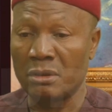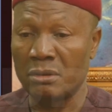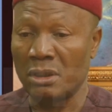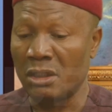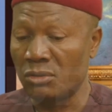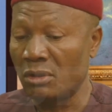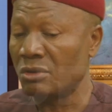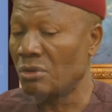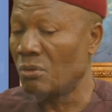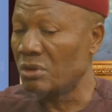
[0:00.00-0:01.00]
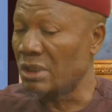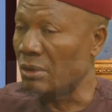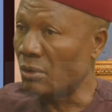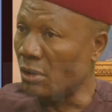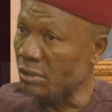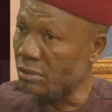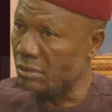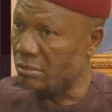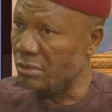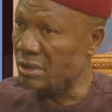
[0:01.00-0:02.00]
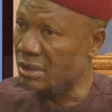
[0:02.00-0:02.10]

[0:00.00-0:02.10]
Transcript: election result was annulled, the